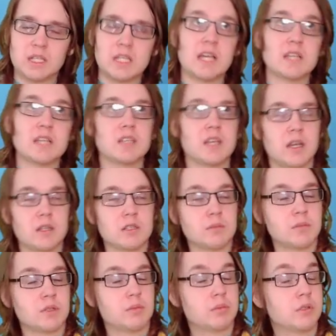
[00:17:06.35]
Yes, I had some
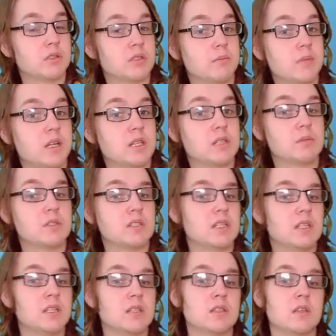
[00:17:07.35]
of the project management in
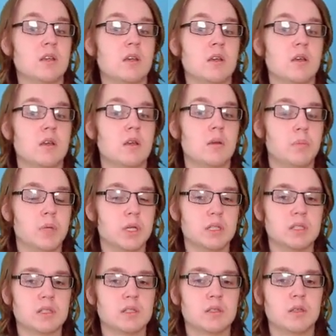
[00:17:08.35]
it,
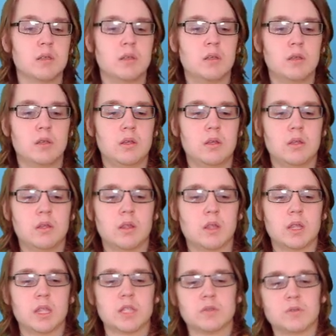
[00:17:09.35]
but
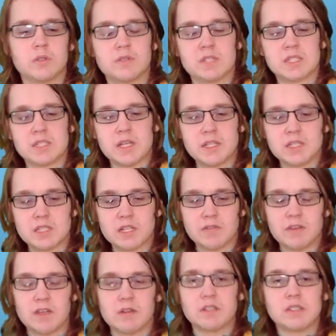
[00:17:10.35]
the sort of design stuff
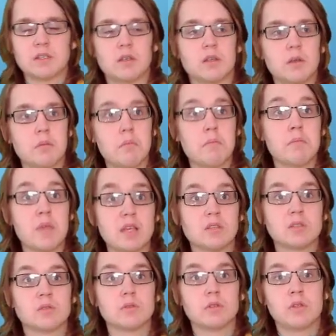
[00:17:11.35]
here is make
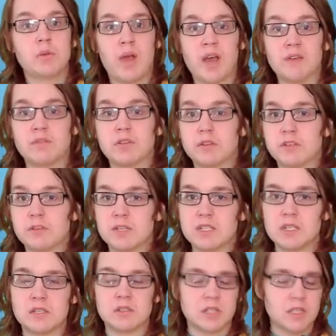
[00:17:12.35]
sure you have
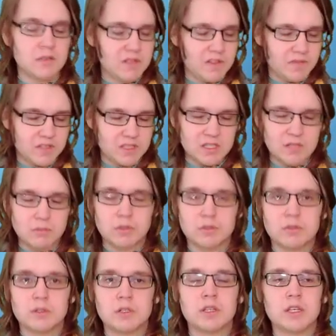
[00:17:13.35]
documentation, even if it's
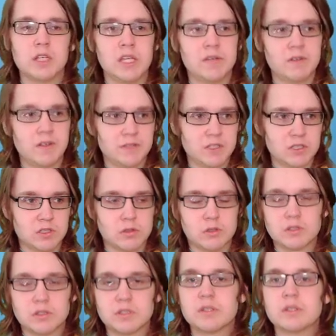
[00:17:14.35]
simple, even if it's
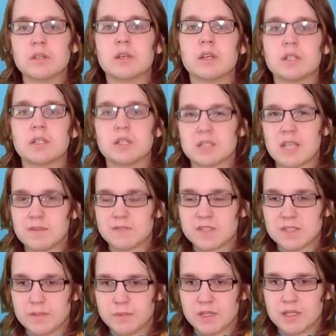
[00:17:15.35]
short, just have
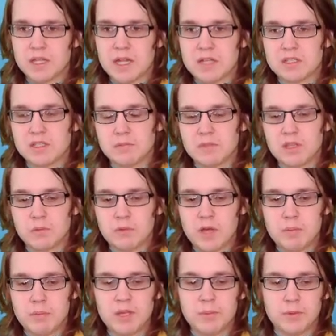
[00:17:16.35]
something there, something where
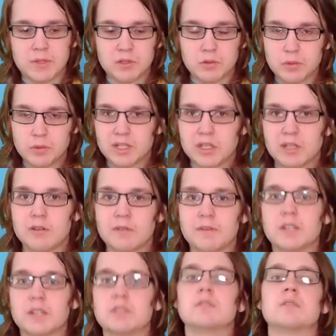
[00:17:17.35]
people can quickly
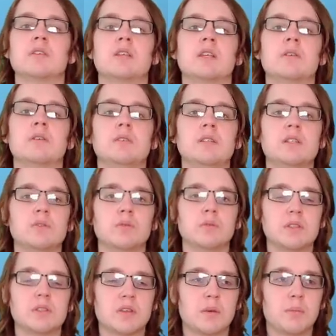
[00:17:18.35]
refer to, so they don't need to
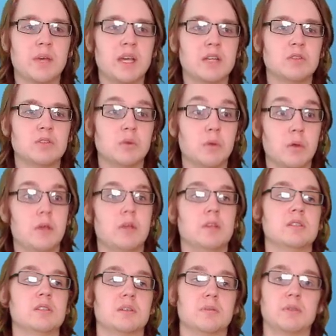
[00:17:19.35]
always come back to
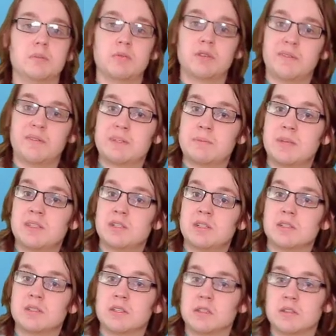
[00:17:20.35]
some of the previous
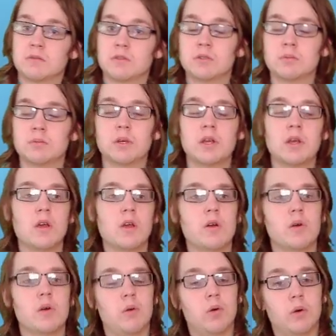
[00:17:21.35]
messages in the group,
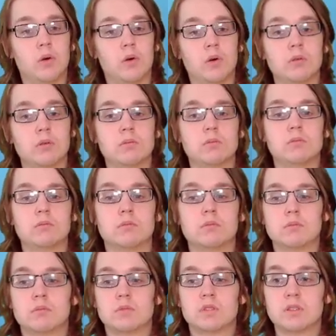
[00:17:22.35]
or
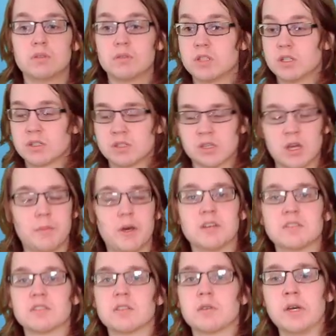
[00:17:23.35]
just come
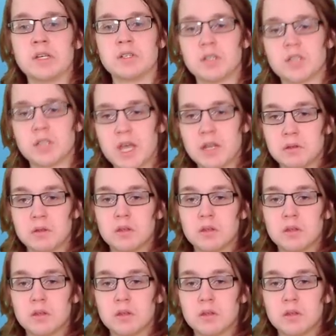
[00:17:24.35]
ask the question again.